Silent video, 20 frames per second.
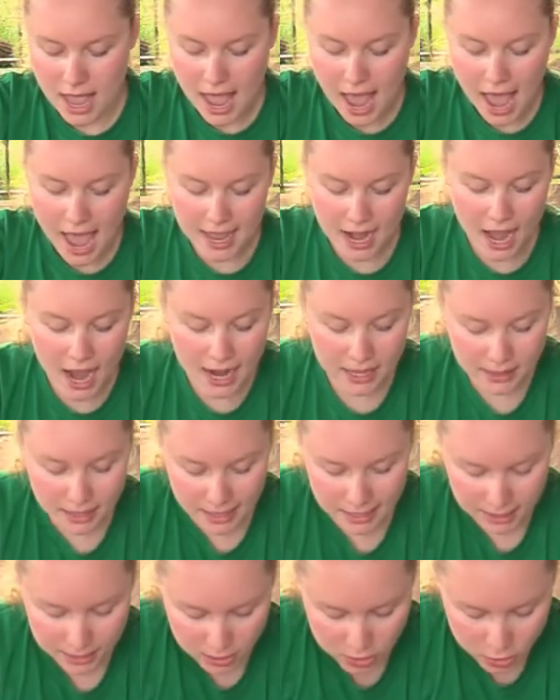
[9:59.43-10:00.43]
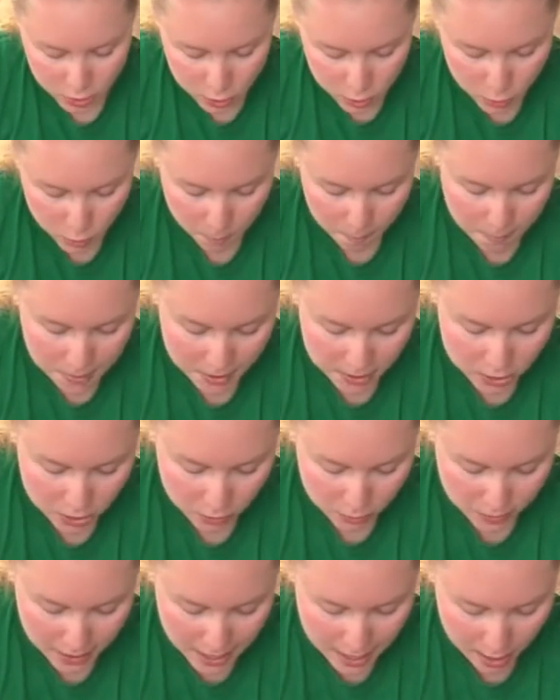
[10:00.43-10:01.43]
And I like to mix
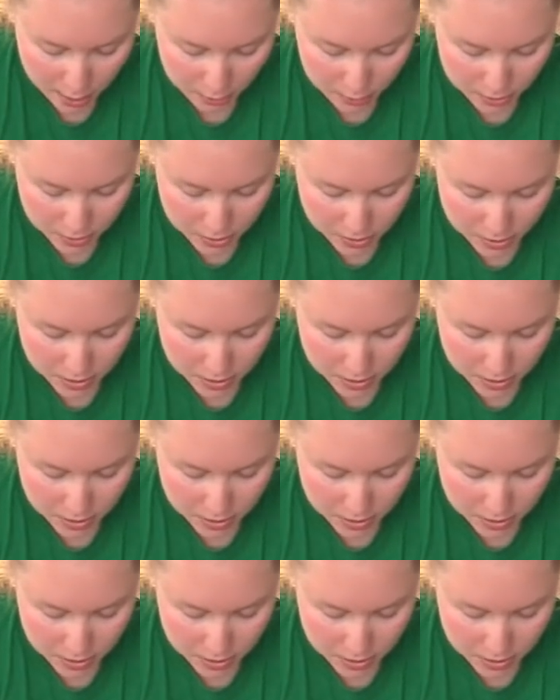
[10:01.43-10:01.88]
around